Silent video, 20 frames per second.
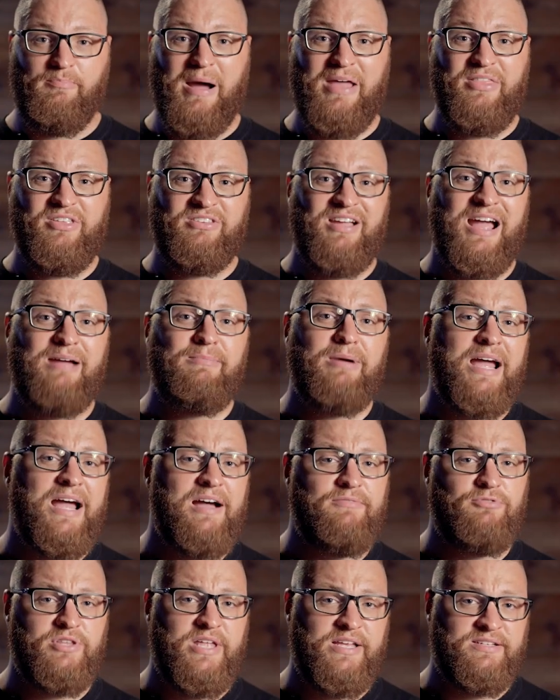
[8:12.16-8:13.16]
By the time I
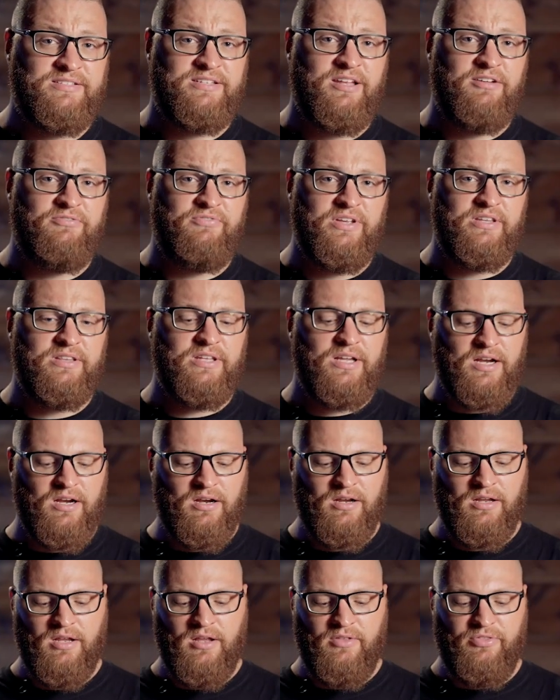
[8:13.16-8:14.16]
have all that stuff in
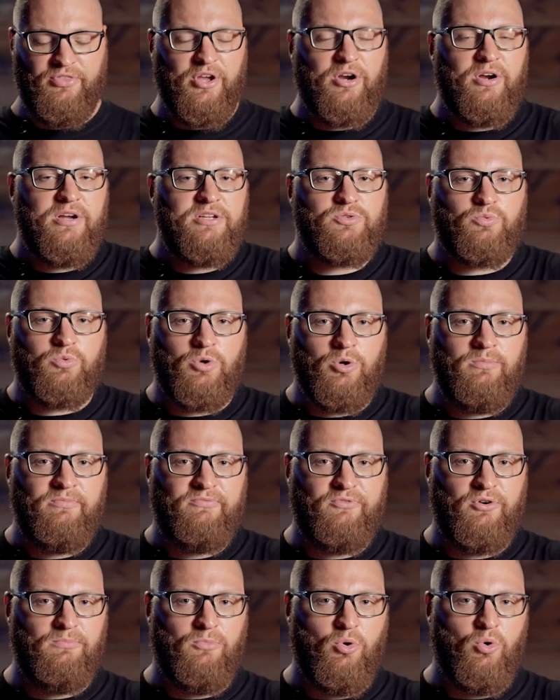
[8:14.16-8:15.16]
there, there is room
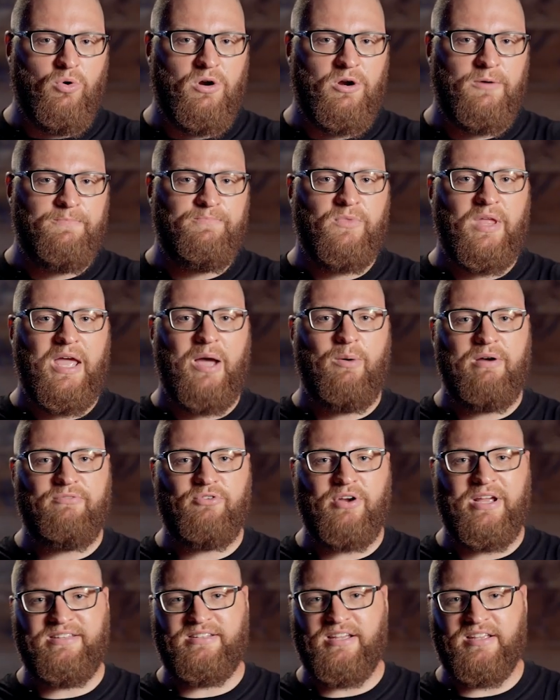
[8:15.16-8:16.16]
for more.
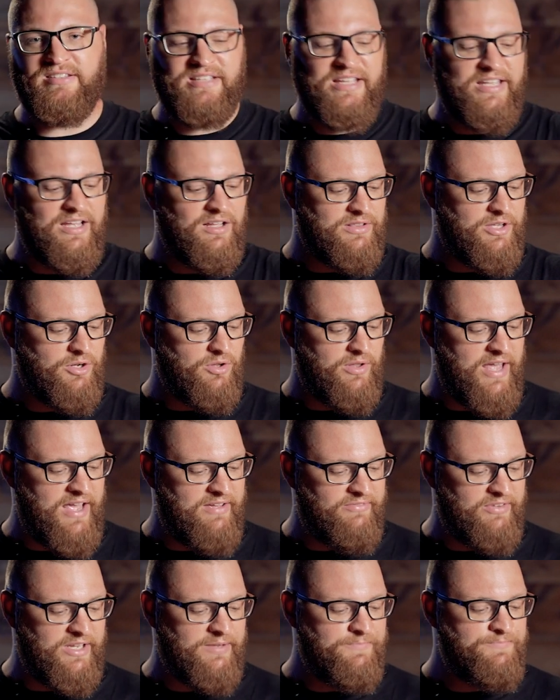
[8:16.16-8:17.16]
However, it does get a little
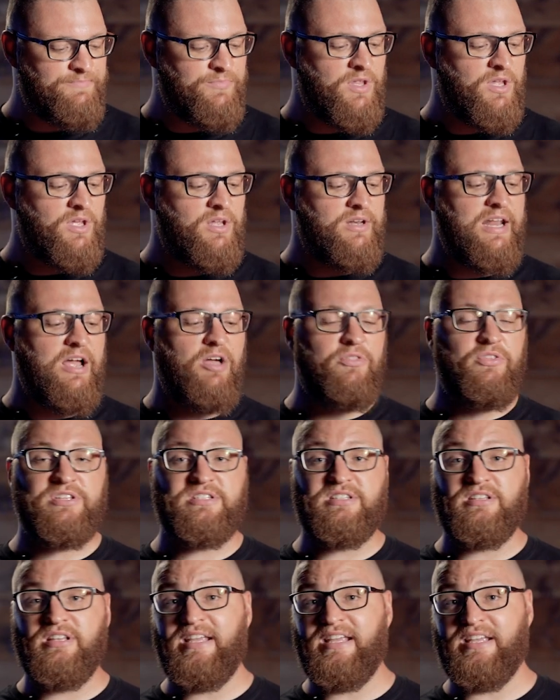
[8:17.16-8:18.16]
heavy. Now the
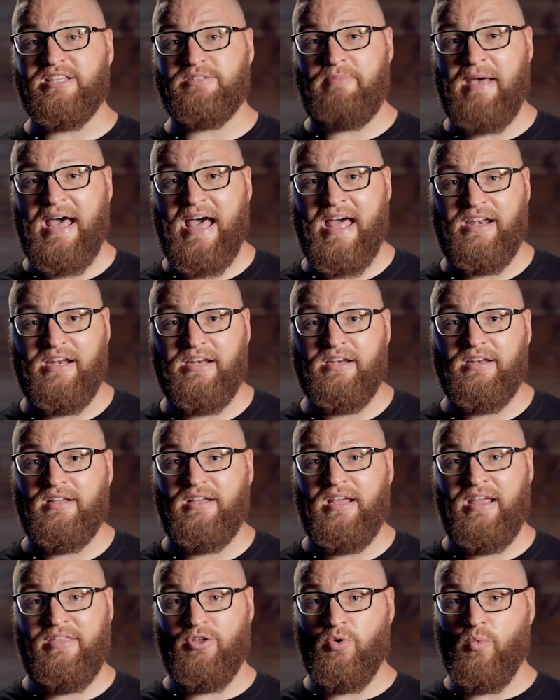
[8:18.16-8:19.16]
sling is padded
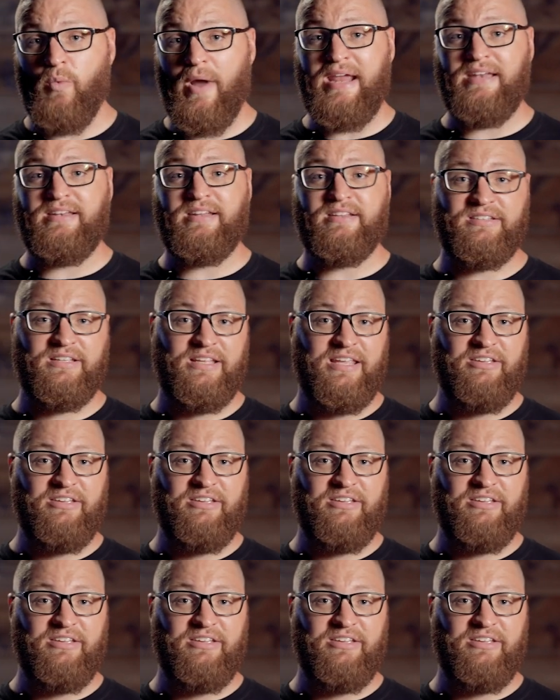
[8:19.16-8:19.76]
and the weight doesn't